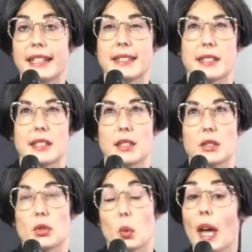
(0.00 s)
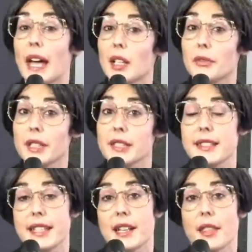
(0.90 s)
at 12
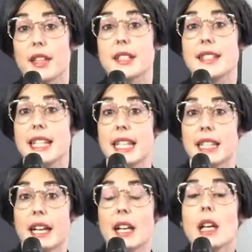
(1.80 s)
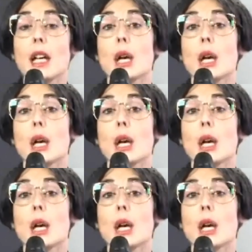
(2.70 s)
till 13,